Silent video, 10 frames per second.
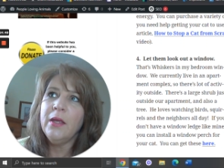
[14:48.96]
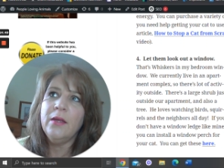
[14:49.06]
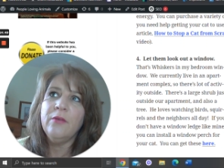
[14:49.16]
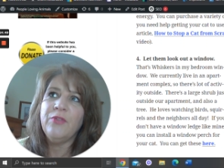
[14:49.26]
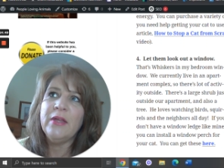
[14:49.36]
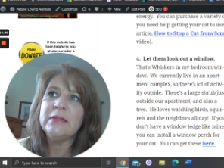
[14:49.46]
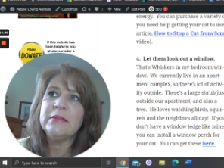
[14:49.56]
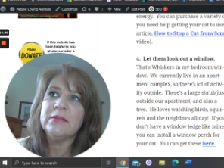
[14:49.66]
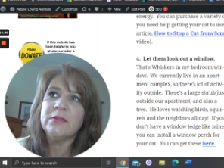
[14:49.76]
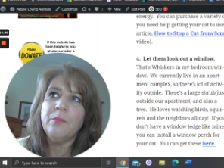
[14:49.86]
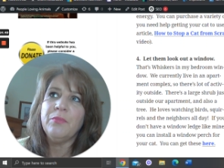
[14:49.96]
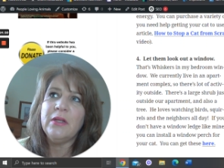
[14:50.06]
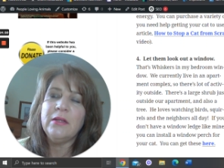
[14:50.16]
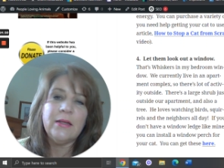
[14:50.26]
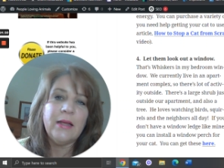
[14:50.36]
if that's
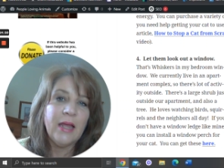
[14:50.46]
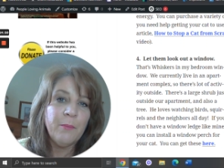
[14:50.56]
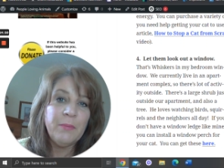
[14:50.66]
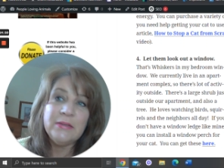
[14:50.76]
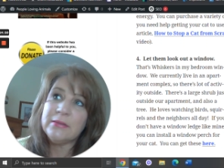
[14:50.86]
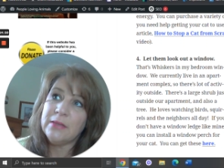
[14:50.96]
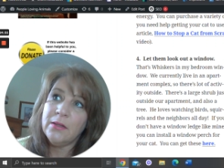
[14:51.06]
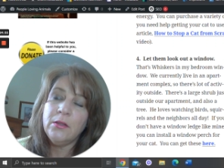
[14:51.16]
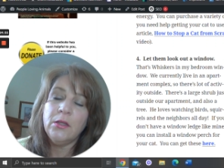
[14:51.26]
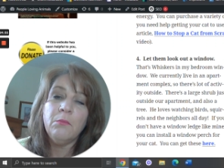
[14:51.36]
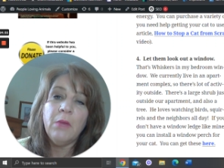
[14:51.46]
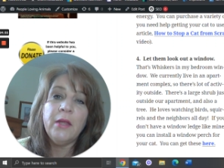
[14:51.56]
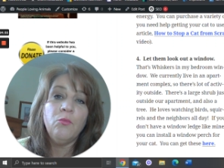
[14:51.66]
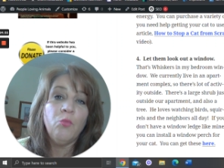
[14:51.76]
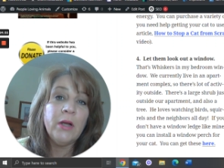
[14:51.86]
something that happens then you
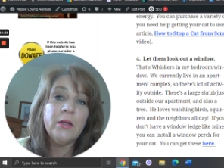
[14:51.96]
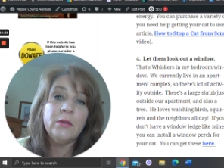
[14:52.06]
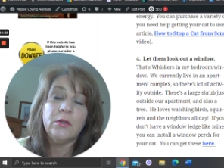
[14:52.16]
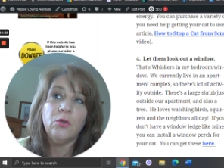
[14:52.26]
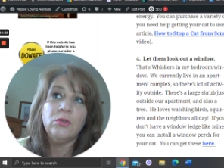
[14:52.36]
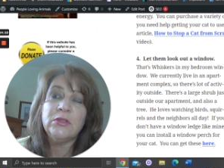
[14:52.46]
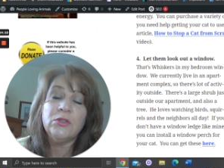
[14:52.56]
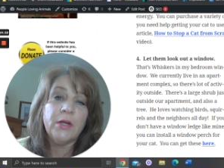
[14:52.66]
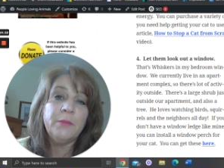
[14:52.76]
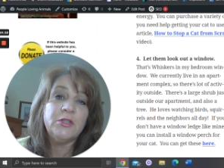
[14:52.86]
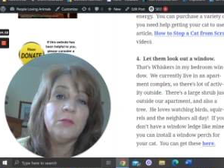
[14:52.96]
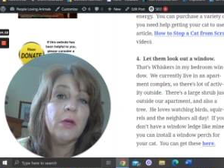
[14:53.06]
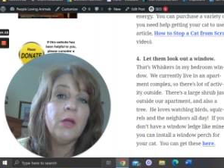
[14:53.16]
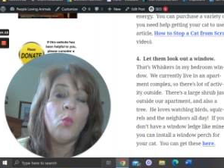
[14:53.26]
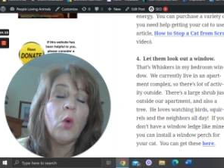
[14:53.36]
might want to close the drapes you might